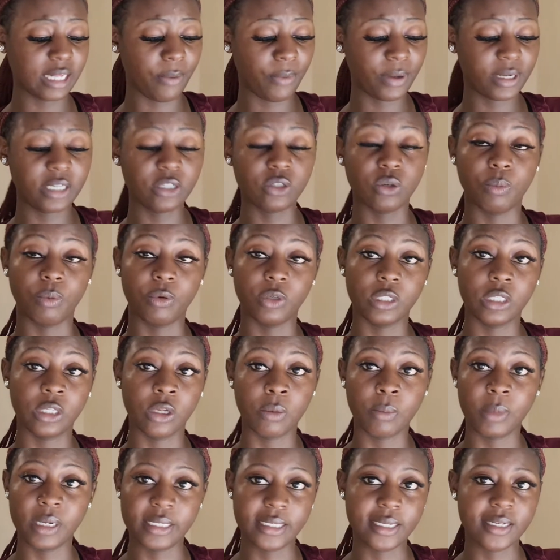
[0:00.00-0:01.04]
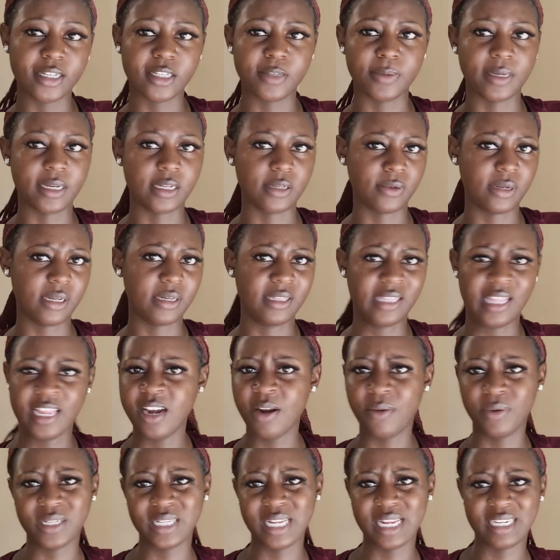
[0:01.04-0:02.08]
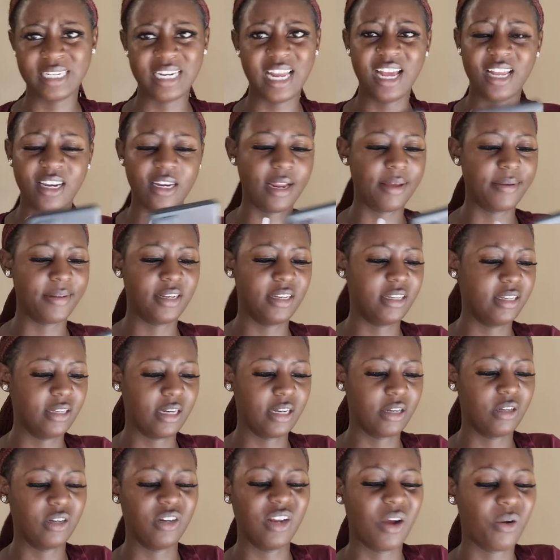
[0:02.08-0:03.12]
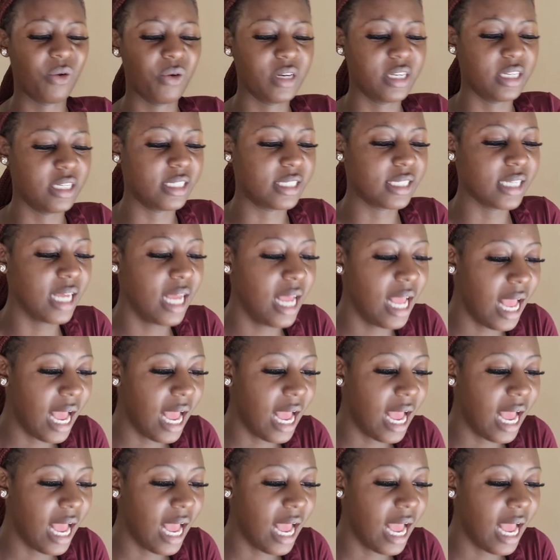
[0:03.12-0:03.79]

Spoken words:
I wanted to post it on my status, but then I was like, nah, I couldn't eat.